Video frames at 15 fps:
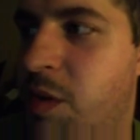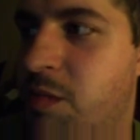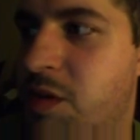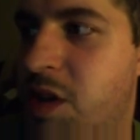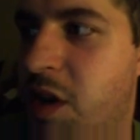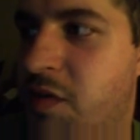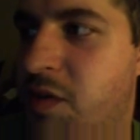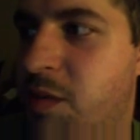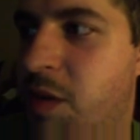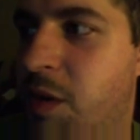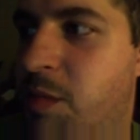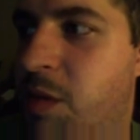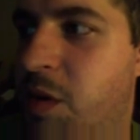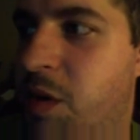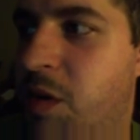all new
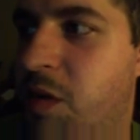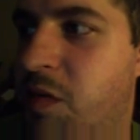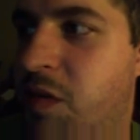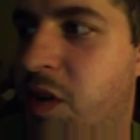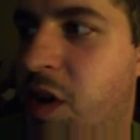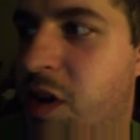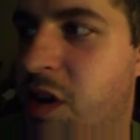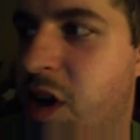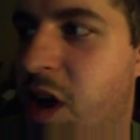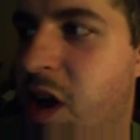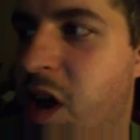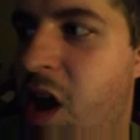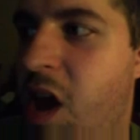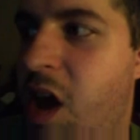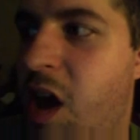members have to be
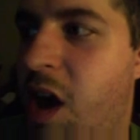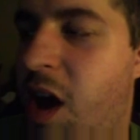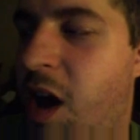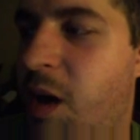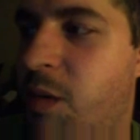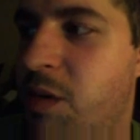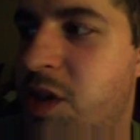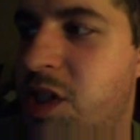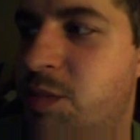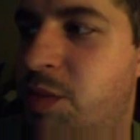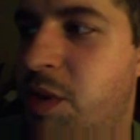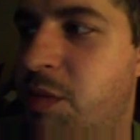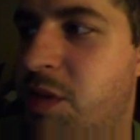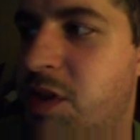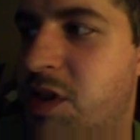approved, and
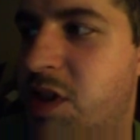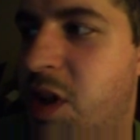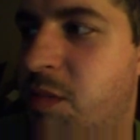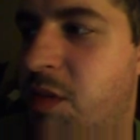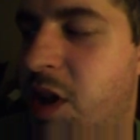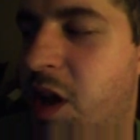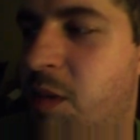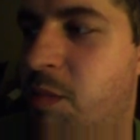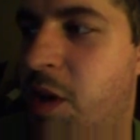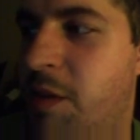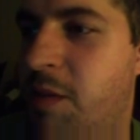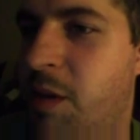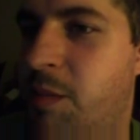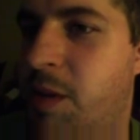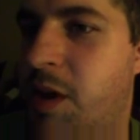well, it's pretty much the
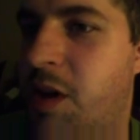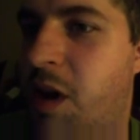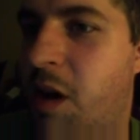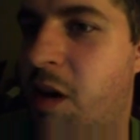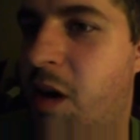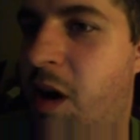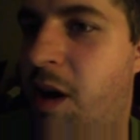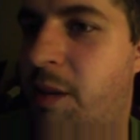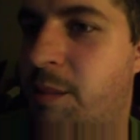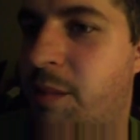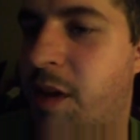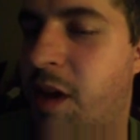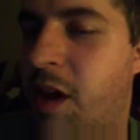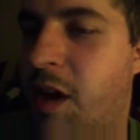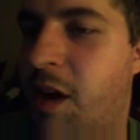same thing at
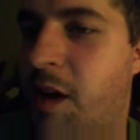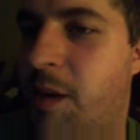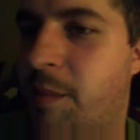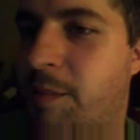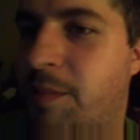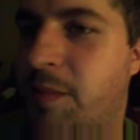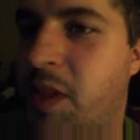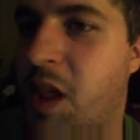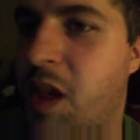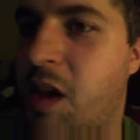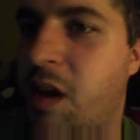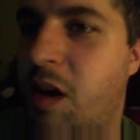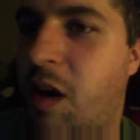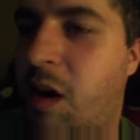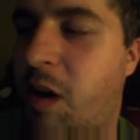
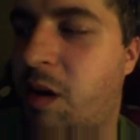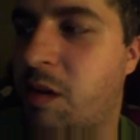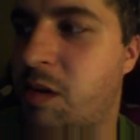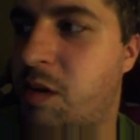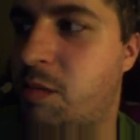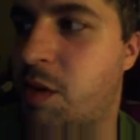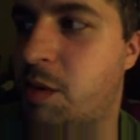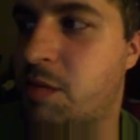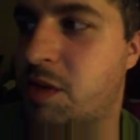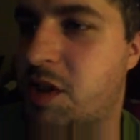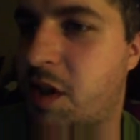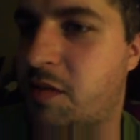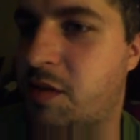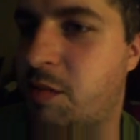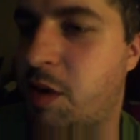MimiBee.com.
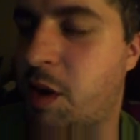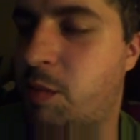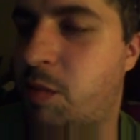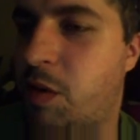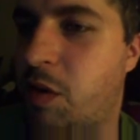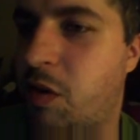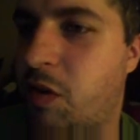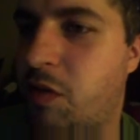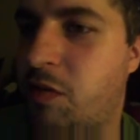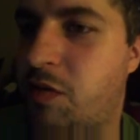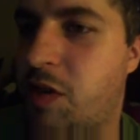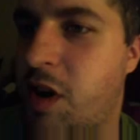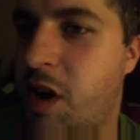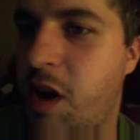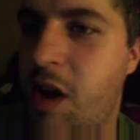All new members have to
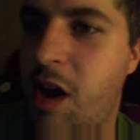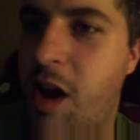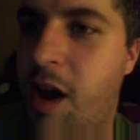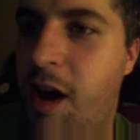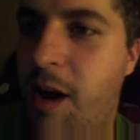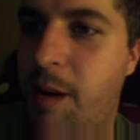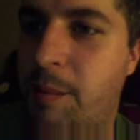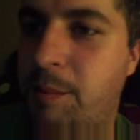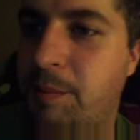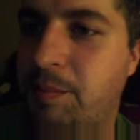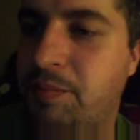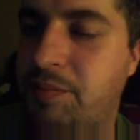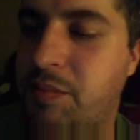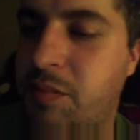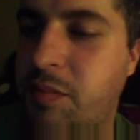be approved,
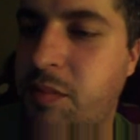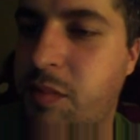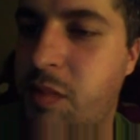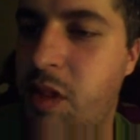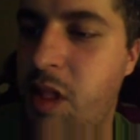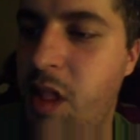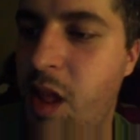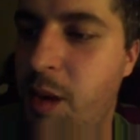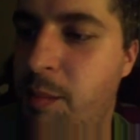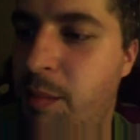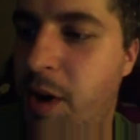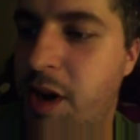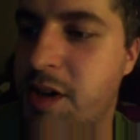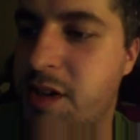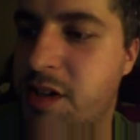
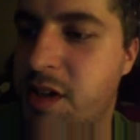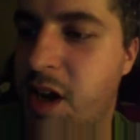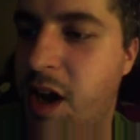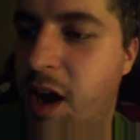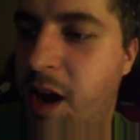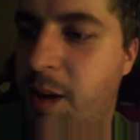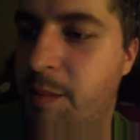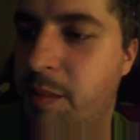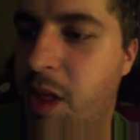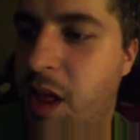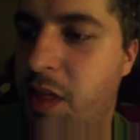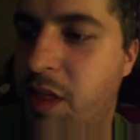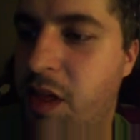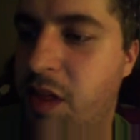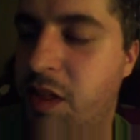but
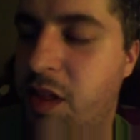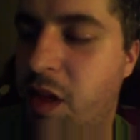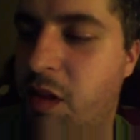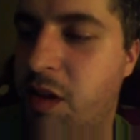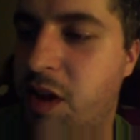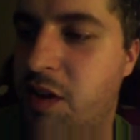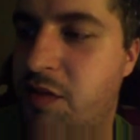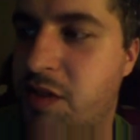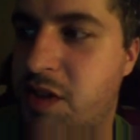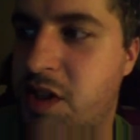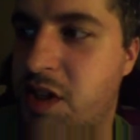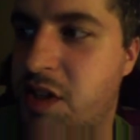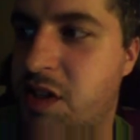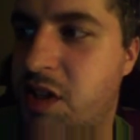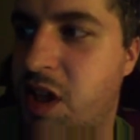
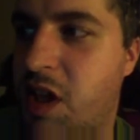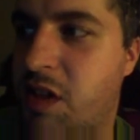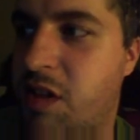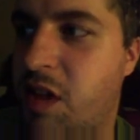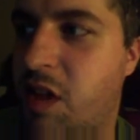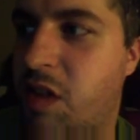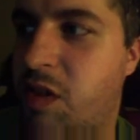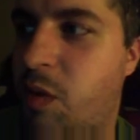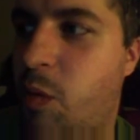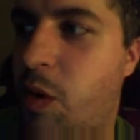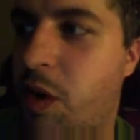the only difference is